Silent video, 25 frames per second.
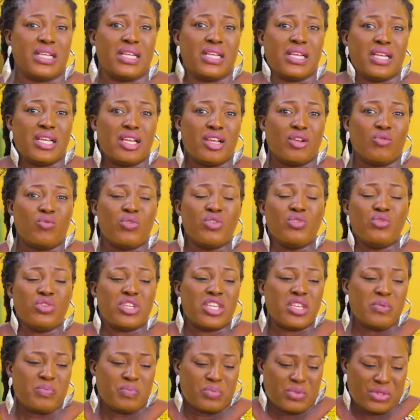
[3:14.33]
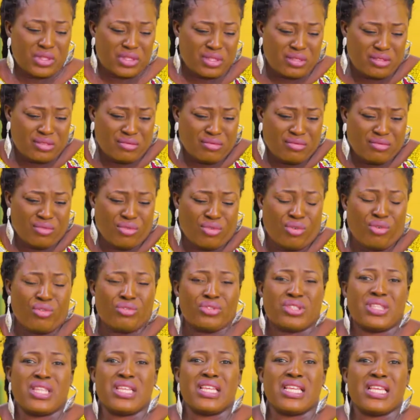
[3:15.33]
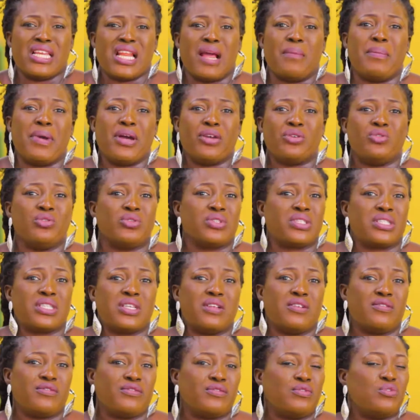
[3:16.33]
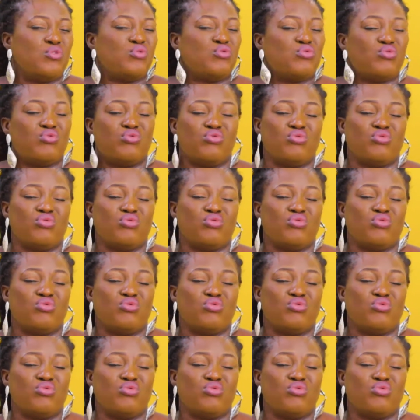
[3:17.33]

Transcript: When you keep thinking about yourself, you're